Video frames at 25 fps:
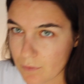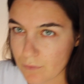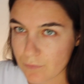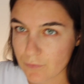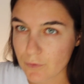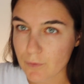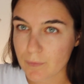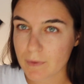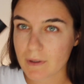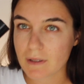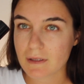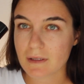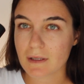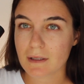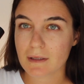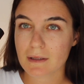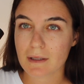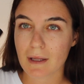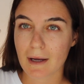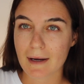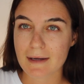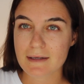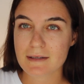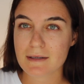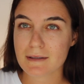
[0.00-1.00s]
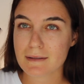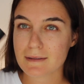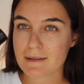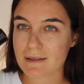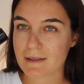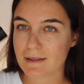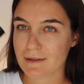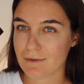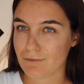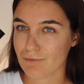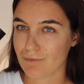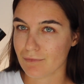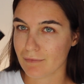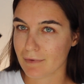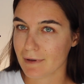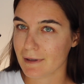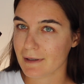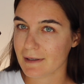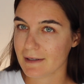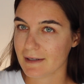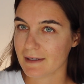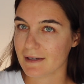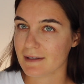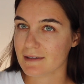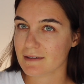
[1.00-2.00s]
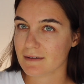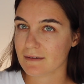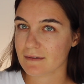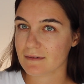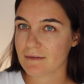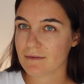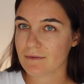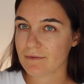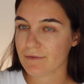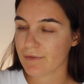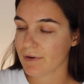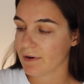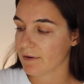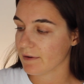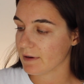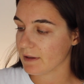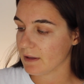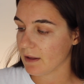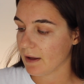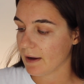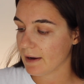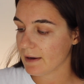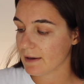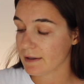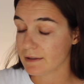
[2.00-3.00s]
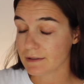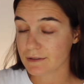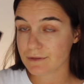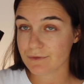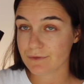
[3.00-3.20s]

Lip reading: for being the lightest, it really isn't very light and